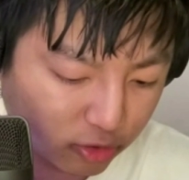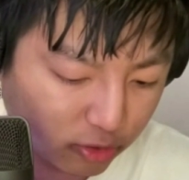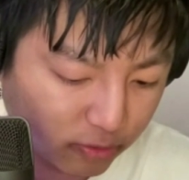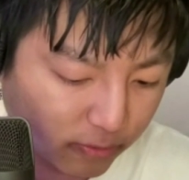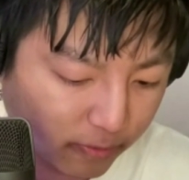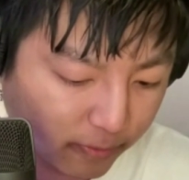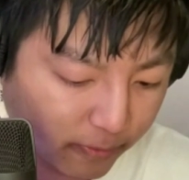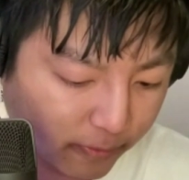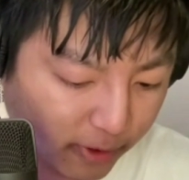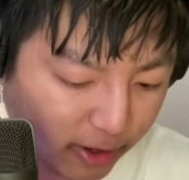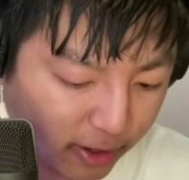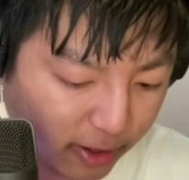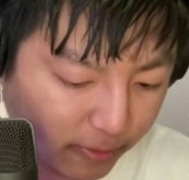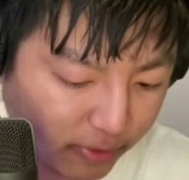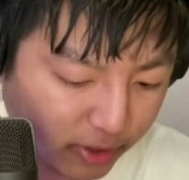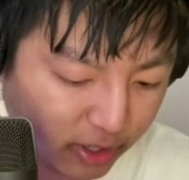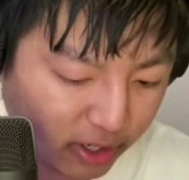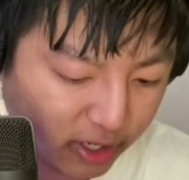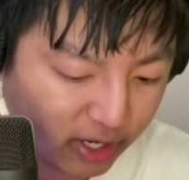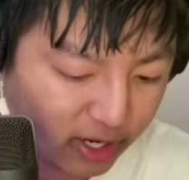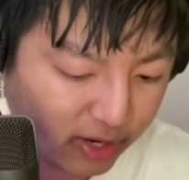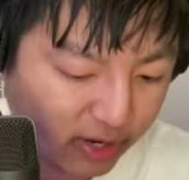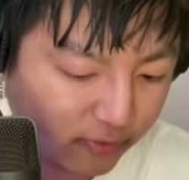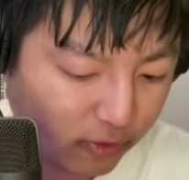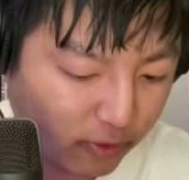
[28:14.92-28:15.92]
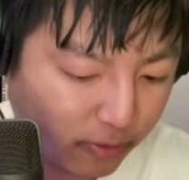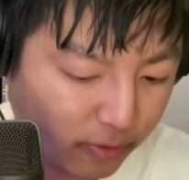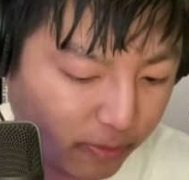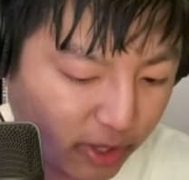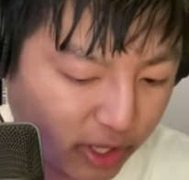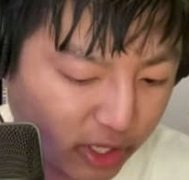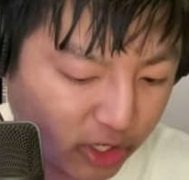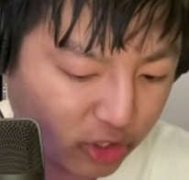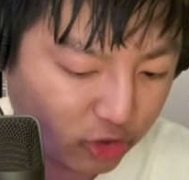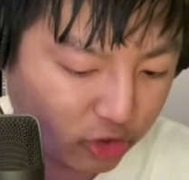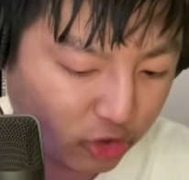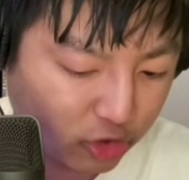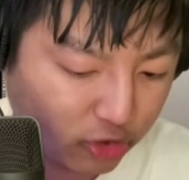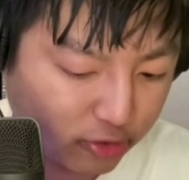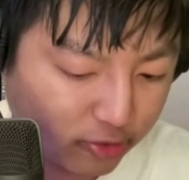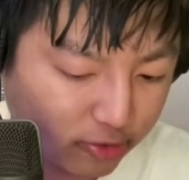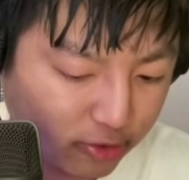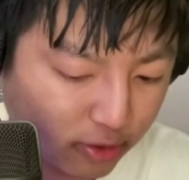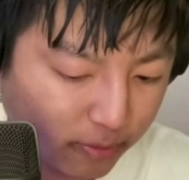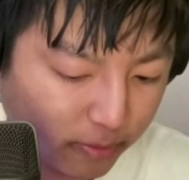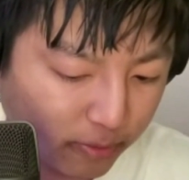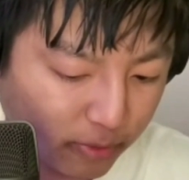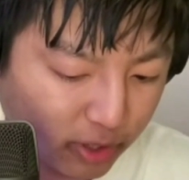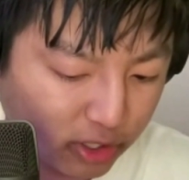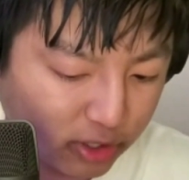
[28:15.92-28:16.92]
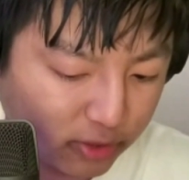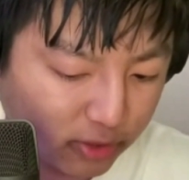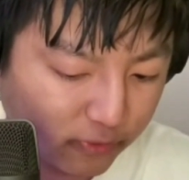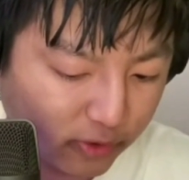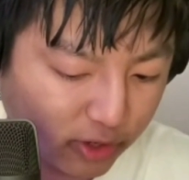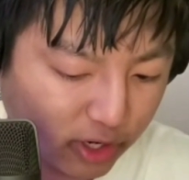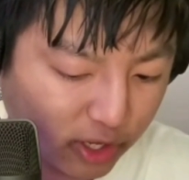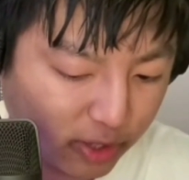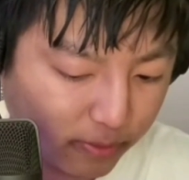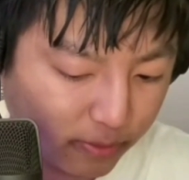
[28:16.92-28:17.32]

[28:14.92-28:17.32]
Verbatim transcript: dream of mine, but I never imagined just how much of an